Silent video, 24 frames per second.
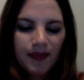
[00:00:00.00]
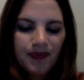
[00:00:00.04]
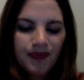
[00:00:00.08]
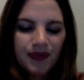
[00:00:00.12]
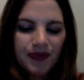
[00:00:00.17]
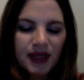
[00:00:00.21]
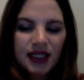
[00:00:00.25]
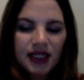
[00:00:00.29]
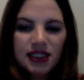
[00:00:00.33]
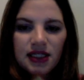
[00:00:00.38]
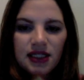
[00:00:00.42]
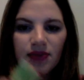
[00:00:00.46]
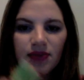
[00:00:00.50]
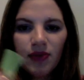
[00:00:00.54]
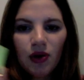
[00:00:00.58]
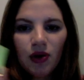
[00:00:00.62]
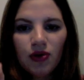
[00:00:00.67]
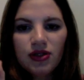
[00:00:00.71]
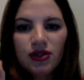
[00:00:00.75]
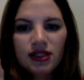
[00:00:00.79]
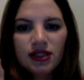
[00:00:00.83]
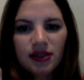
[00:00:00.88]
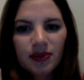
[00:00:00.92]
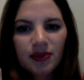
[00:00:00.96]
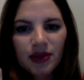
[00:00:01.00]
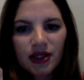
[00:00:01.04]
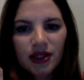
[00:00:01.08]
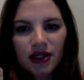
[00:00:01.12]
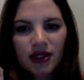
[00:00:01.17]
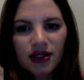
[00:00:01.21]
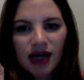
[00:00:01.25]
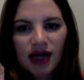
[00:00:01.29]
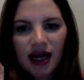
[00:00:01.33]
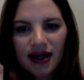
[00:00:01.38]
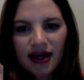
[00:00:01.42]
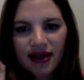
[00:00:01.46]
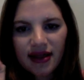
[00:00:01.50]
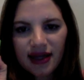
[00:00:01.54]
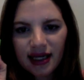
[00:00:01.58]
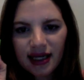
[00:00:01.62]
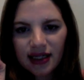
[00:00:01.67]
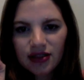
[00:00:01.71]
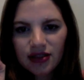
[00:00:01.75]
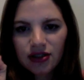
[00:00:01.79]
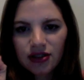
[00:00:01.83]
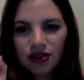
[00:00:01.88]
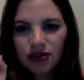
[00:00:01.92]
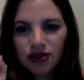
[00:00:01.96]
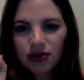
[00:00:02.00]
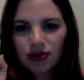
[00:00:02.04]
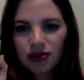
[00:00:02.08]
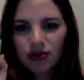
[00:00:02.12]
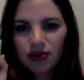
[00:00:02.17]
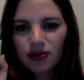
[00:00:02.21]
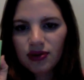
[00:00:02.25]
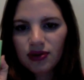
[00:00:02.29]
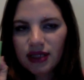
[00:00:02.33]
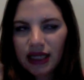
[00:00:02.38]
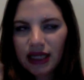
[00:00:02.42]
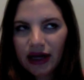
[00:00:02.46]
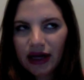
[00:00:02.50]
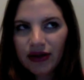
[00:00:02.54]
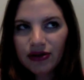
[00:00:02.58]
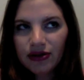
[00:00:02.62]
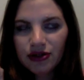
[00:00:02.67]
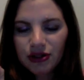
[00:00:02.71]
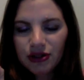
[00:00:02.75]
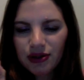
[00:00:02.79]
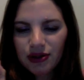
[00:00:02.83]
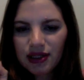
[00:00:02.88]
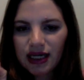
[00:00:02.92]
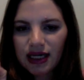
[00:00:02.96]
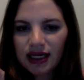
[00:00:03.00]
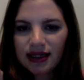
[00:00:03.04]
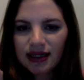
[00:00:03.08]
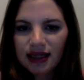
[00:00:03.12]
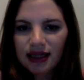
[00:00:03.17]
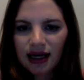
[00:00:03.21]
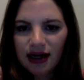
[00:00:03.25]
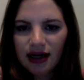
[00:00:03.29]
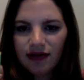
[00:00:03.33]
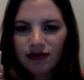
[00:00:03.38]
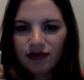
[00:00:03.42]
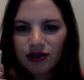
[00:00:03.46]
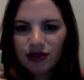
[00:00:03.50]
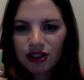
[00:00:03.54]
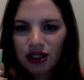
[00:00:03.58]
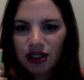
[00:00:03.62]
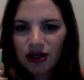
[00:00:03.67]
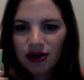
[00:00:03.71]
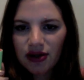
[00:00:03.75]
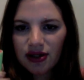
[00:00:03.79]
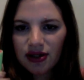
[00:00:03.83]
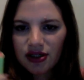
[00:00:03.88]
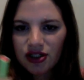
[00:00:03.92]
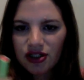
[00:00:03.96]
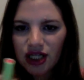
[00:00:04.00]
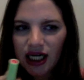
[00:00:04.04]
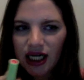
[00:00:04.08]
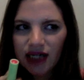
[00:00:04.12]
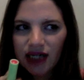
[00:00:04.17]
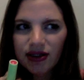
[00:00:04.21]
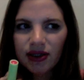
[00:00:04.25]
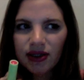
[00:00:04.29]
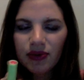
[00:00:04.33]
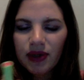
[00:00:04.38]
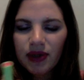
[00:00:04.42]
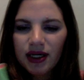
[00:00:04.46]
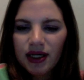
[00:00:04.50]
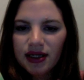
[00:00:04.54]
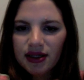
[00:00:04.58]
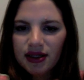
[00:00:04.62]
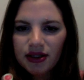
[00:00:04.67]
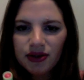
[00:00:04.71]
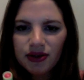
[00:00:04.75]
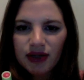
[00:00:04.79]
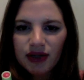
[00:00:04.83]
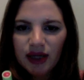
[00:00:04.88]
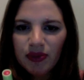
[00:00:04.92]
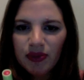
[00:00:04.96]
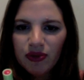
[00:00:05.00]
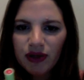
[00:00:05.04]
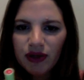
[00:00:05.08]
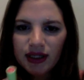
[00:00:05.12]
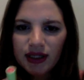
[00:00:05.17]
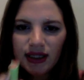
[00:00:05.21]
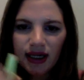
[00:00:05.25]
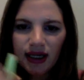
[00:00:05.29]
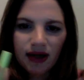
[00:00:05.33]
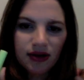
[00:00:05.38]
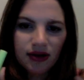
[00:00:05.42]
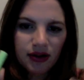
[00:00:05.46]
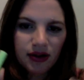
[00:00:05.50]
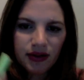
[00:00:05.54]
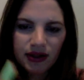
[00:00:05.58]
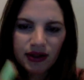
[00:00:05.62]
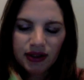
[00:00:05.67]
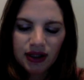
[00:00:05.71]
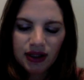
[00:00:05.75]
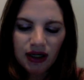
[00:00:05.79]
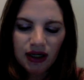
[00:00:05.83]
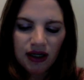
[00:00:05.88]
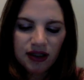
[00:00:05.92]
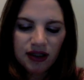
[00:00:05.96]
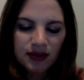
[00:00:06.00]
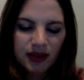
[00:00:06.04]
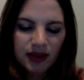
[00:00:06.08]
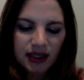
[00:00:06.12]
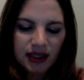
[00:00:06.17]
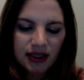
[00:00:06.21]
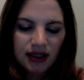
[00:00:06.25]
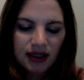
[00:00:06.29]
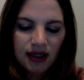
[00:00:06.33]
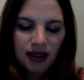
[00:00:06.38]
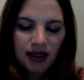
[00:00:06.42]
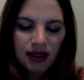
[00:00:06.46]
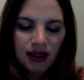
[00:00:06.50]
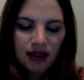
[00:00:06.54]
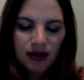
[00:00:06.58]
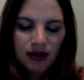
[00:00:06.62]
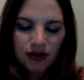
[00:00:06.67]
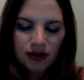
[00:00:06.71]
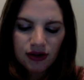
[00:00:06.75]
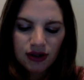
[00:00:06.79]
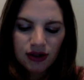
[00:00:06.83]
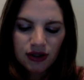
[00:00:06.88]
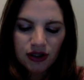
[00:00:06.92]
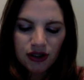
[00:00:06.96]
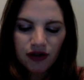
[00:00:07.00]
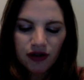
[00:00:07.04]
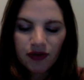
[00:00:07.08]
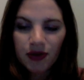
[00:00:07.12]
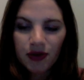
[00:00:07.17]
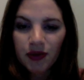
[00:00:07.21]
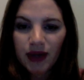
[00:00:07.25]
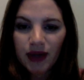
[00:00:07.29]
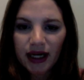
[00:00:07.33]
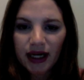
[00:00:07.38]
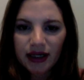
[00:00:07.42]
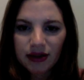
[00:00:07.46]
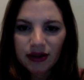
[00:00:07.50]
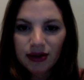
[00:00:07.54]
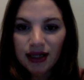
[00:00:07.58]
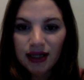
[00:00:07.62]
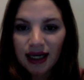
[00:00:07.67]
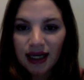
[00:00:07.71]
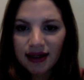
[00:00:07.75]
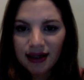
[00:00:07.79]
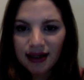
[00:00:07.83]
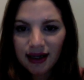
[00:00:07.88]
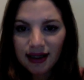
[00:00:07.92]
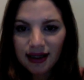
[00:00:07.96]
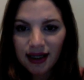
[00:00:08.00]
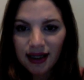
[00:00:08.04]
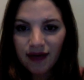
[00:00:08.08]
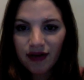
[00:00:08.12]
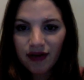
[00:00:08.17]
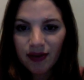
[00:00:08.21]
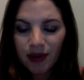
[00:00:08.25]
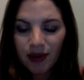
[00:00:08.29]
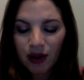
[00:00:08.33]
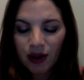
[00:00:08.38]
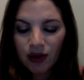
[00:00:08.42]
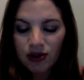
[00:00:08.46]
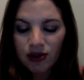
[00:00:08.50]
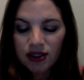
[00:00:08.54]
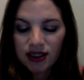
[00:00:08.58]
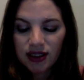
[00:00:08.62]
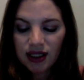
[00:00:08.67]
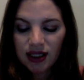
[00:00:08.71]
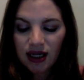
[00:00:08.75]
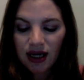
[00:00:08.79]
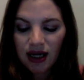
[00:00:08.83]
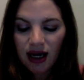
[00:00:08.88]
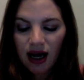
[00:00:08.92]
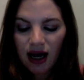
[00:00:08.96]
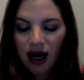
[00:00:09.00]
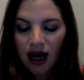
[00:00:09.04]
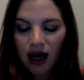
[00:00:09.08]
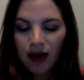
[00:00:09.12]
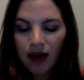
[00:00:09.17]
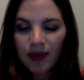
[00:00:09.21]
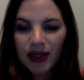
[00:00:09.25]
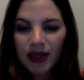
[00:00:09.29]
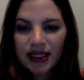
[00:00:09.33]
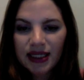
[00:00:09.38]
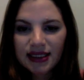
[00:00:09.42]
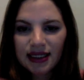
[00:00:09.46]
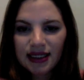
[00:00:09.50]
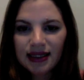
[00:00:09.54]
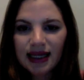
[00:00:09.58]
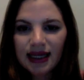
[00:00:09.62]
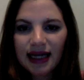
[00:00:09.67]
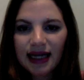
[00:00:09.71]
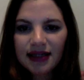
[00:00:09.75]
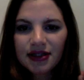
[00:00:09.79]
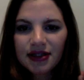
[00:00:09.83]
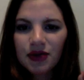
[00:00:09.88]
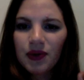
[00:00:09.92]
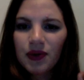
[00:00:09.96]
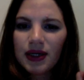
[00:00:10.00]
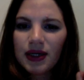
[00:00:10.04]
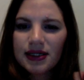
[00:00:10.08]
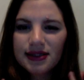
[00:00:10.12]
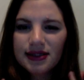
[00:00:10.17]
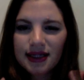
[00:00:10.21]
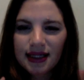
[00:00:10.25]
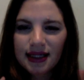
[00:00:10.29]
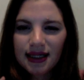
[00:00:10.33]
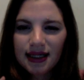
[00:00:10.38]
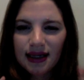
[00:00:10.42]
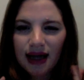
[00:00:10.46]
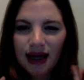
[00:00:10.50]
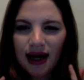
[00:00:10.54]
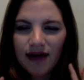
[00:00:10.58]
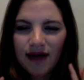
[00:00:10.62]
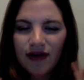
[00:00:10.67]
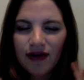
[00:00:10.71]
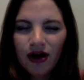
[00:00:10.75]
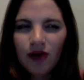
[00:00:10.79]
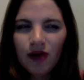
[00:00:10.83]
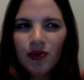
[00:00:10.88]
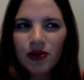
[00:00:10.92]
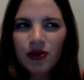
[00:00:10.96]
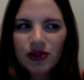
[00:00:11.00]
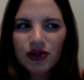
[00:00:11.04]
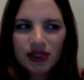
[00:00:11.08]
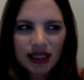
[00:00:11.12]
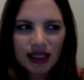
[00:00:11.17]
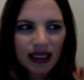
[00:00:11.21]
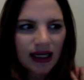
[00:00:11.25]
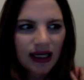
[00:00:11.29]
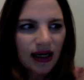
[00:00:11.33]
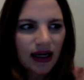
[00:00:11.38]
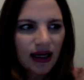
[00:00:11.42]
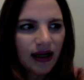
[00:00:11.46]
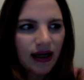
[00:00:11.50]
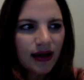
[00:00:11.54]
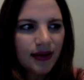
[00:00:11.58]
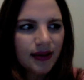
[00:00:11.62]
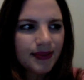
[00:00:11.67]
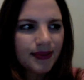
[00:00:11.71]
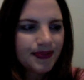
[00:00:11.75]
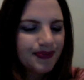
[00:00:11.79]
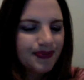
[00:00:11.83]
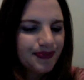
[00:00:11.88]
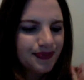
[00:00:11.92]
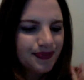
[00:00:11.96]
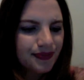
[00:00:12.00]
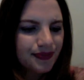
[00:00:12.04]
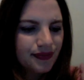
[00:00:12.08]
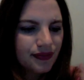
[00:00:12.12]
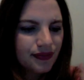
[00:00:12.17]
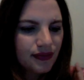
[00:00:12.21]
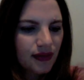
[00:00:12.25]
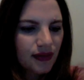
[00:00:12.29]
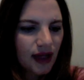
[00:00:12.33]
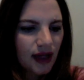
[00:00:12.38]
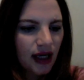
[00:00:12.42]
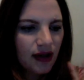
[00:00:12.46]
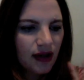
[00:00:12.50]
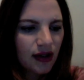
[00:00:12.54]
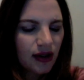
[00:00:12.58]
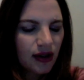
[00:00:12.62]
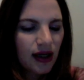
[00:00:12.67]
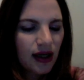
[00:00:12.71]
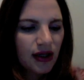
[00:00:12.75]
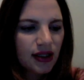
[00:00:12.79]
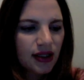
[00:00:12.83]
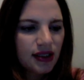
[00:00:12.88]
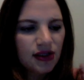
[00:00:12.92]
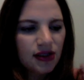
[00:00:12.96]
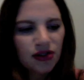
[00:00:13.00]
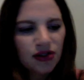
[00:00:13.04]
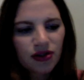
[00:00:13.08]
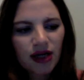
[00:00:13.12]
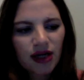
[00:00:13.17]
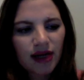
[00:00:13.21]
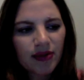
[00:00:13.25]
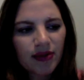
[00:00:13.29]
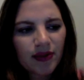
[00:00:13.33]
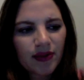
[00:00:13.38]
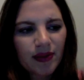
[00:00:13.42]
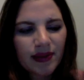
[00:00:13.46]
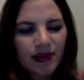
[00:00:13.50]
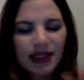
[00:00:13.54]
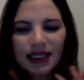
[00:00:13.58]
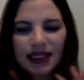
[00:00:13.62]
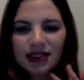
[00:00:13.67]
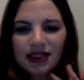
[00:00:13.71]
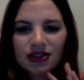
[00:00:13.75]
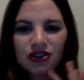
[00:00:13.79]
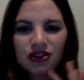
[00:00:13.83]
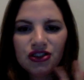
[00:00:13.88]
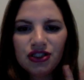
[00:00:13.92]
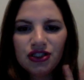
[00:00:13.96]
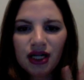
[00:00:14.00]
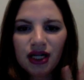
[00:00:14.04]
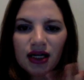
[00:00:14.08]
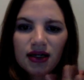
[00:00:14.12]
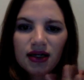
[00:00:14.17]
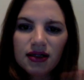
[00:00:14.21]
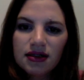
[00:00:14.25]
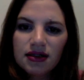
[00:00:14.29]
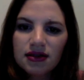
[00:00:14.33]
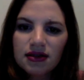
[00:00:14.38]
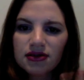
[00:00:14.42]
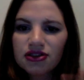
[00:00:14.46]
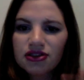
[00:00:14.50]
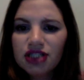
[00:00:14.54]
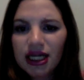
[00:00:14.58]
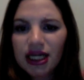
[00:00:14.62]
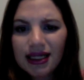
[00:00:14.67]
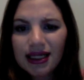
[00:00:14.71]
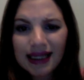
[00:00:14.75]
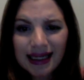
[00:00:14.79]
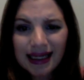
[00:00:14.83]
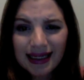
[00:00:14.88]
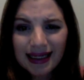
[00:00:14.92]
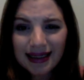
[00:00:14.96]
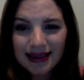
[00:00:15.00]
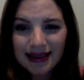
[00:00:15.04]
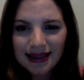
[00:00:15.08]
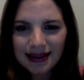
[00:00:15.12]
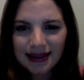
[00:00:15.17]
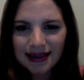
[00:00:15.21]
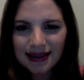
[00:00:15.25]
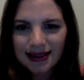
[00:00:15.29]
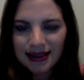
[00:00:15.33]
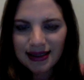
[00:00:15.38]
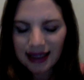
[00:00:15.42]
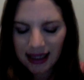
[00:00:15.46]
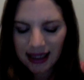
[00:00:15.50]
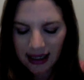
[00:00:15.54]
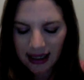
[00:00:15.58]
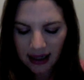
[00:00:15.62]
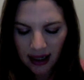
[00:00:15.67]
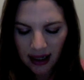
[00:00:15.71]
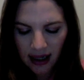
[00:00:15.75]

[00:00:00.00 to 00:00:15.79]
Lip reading: It's the most similar, I think, to the other two that I love, which are the cherry one and the grape one that I don't know what they're called, but those are the two from the regular line that I love the most, because I like the ones that have almost like, I don't know how to describe it, maybe like a gel or jelly consistency,